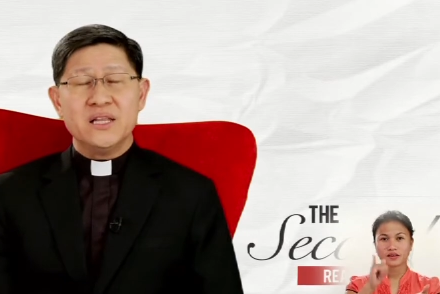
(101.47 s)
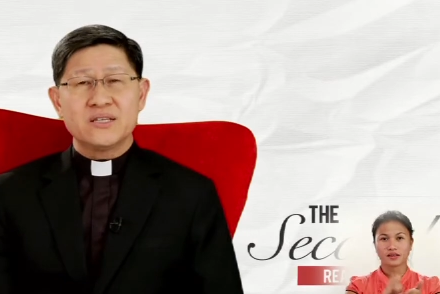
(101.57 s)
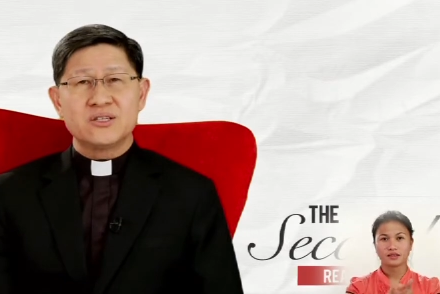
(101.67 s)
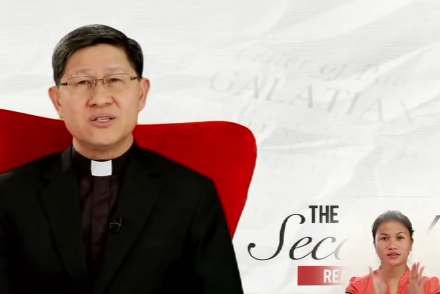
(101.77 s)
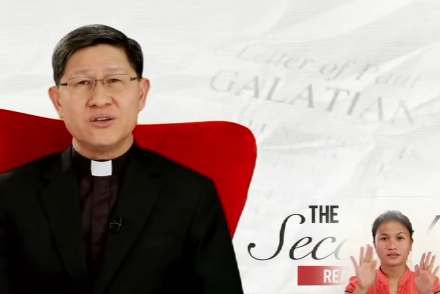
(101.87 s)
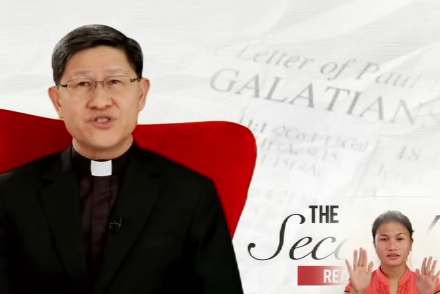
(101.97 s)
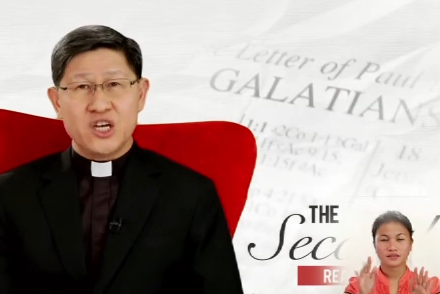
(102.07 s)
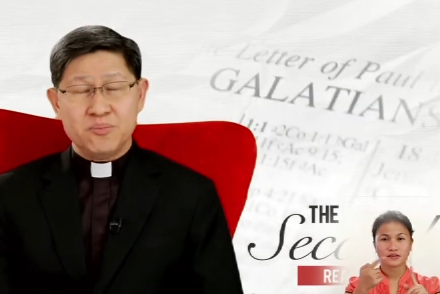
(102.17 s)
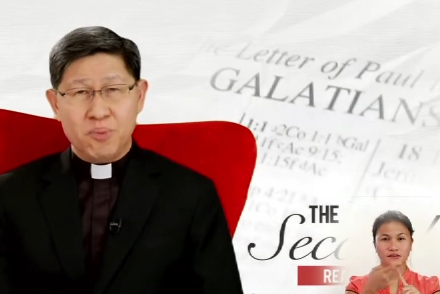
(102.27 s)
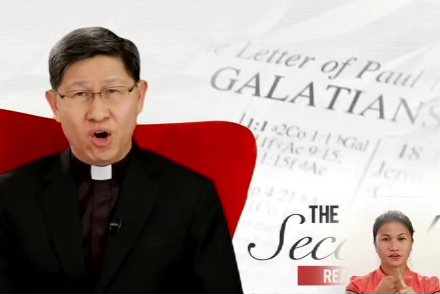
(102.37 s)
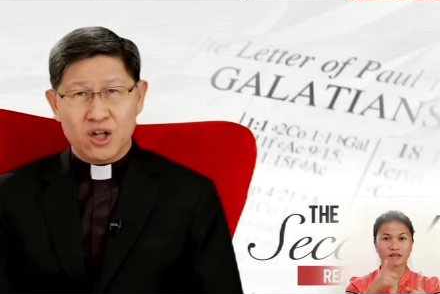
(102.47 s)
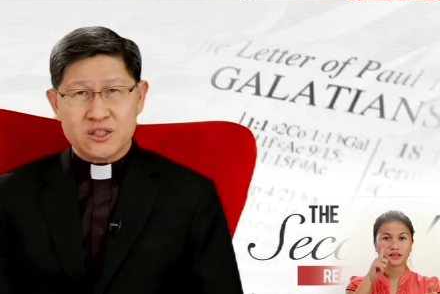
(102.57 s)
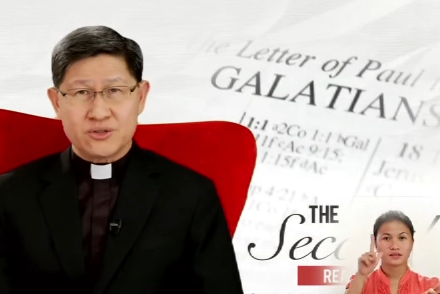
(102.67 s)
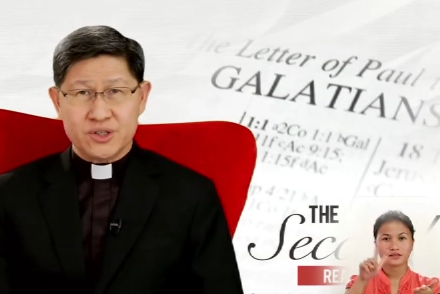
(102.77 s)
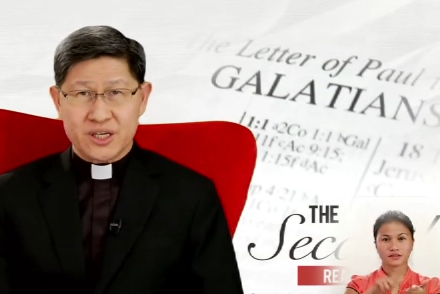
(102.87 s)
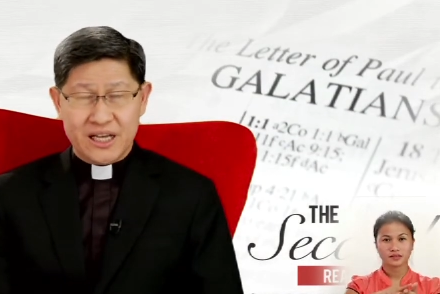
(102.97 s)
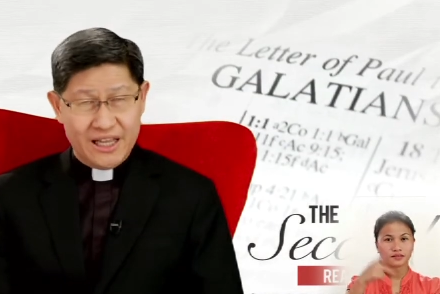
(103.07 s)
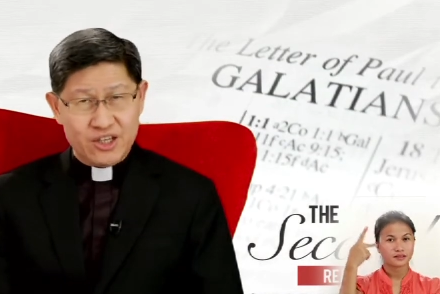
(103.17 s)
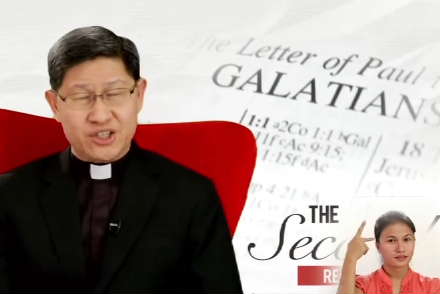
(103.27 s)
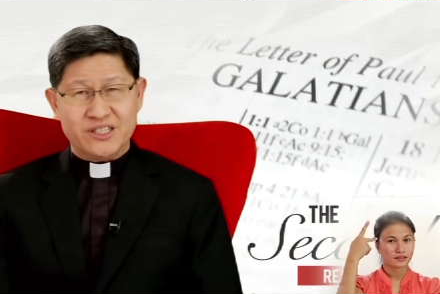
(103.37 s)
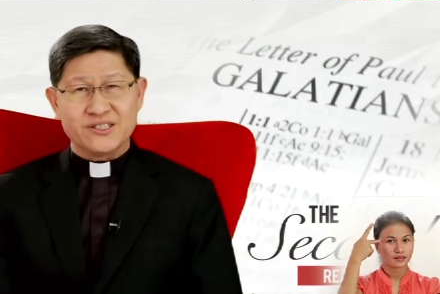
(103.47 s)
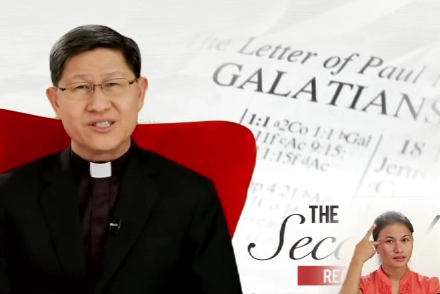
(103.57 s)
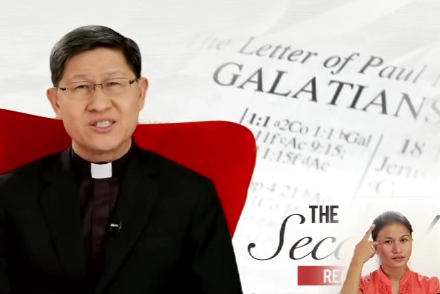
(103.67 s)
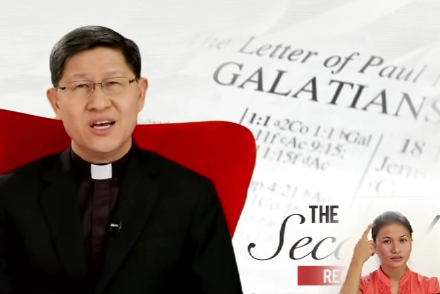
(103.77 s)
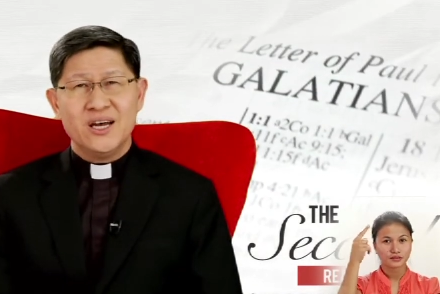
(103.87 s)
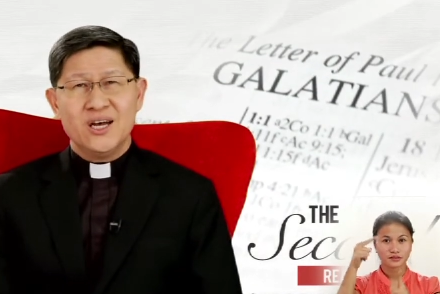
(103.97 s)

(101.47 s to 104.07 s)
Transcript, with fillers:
Speaker 1: letter of St. Paul to the Galatians.